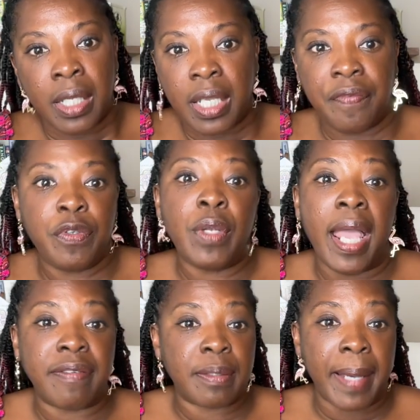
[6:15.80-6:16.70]
If you
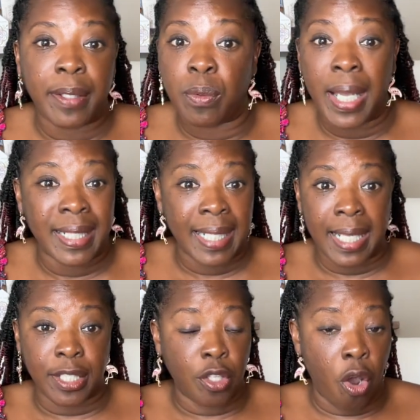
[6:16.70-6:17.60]
have somebody who has
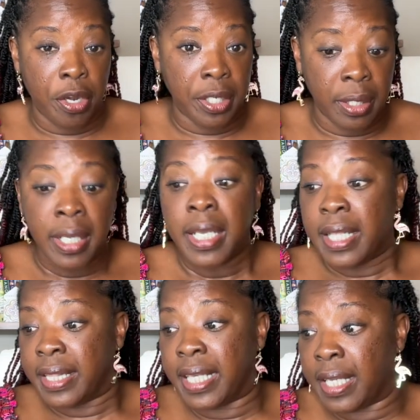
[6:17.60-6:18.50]
not started,
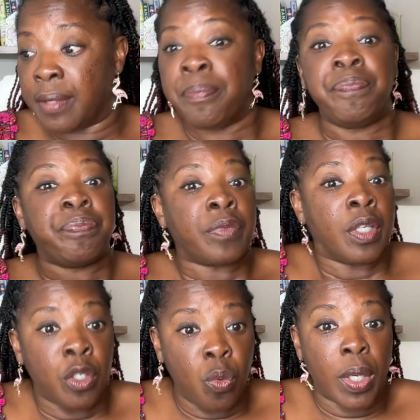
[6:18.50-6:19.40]
then
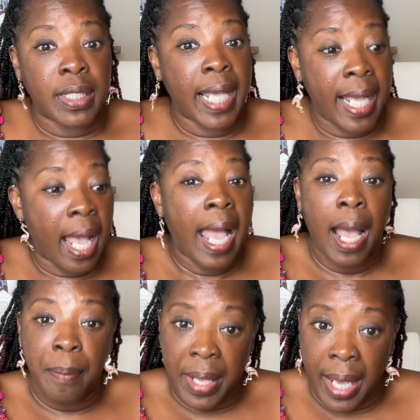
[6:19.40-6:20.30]
you want to ask,
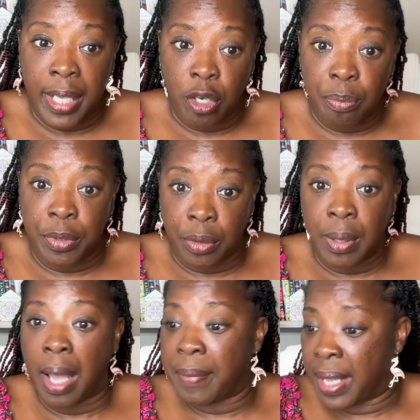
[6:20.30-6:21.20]
how may I help you?
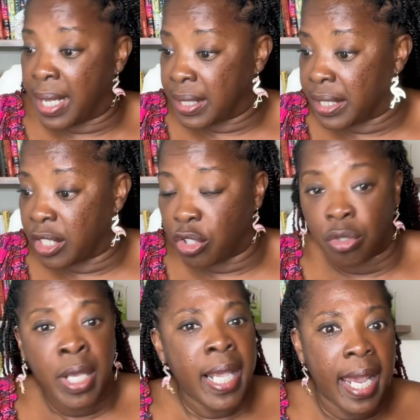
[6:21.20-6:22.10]
How may I assist you?